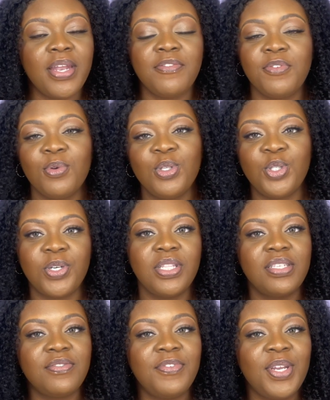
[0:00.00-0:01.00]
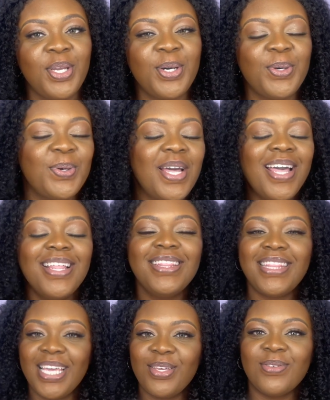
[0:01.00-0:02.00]
and if you enjoyed this video,
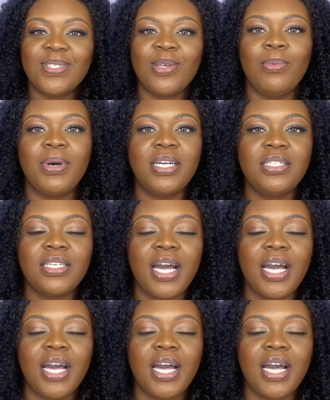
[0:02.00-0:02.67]
thank you so much.